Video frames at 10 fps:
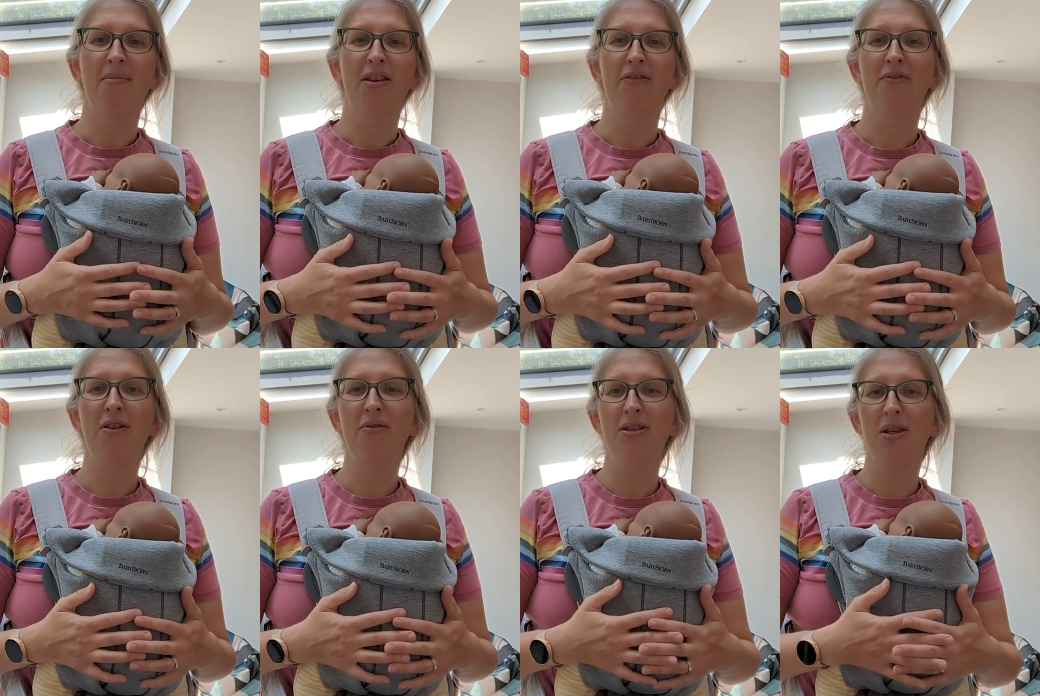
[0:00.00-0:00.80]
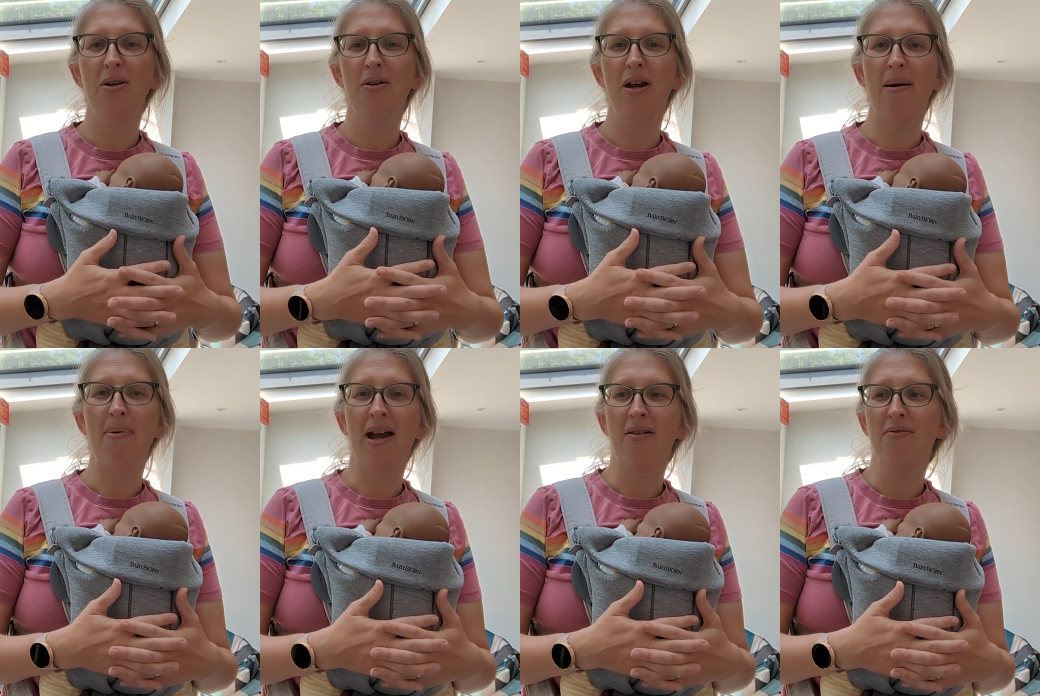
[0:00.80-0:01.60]
through to
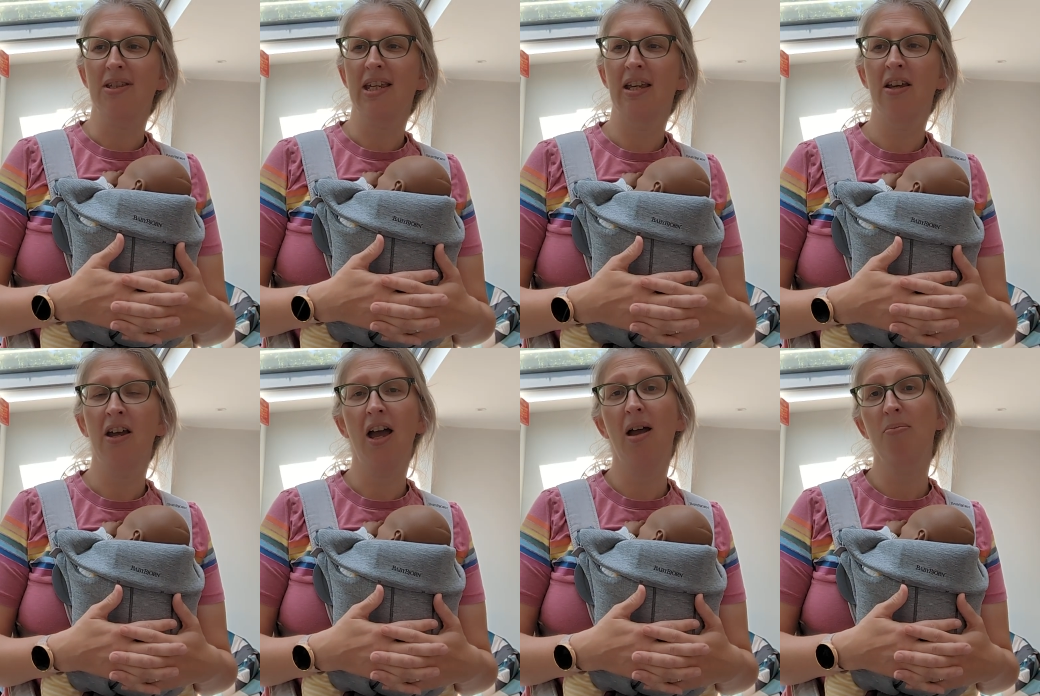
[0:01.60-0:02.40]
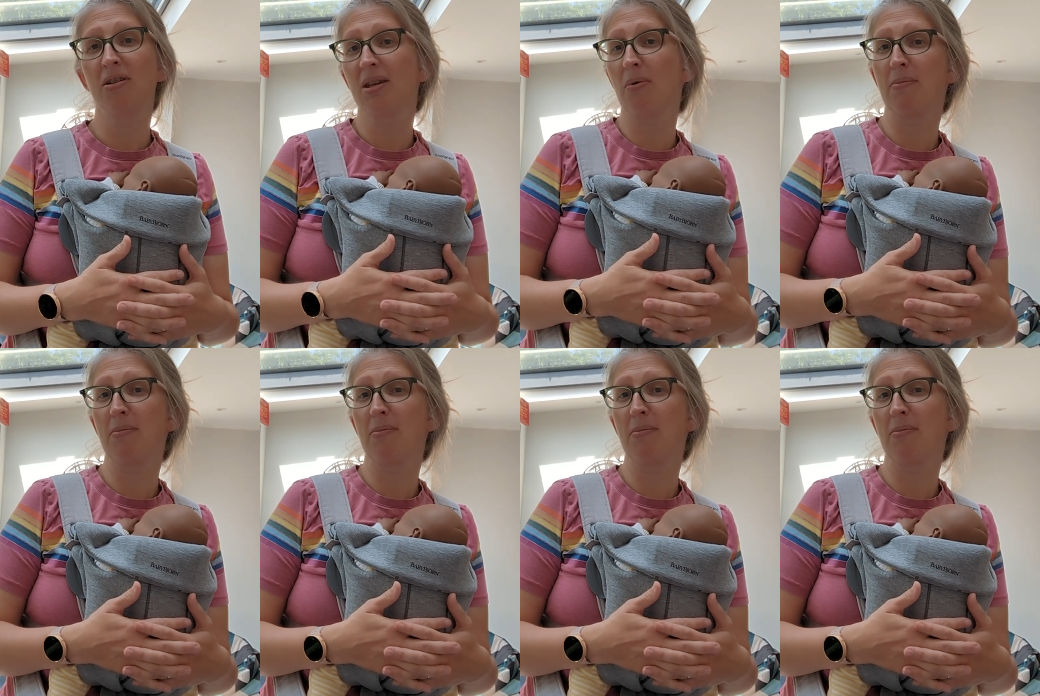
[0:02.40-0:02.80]
about somewhere